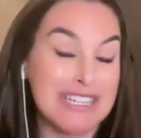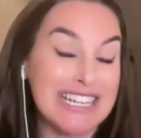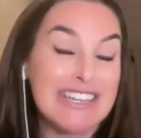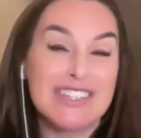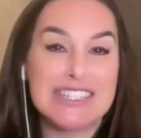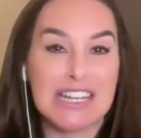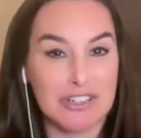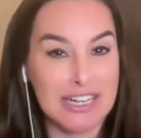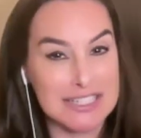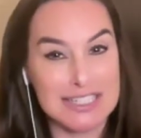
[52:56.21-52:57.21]
I mean, even
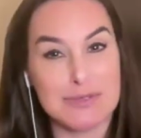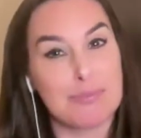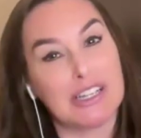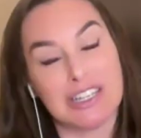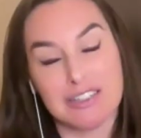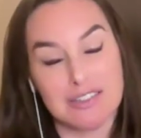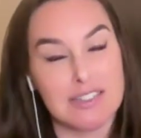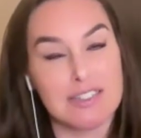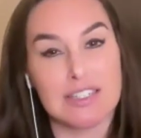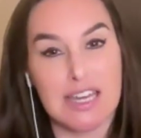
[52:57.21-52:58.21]
standardizing spelling
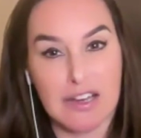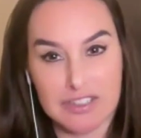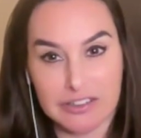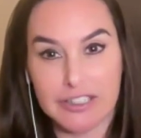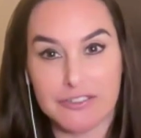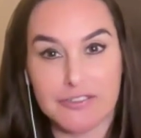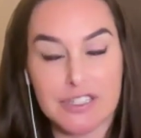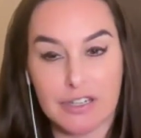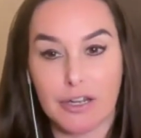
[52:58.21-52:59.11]
is a heavy lift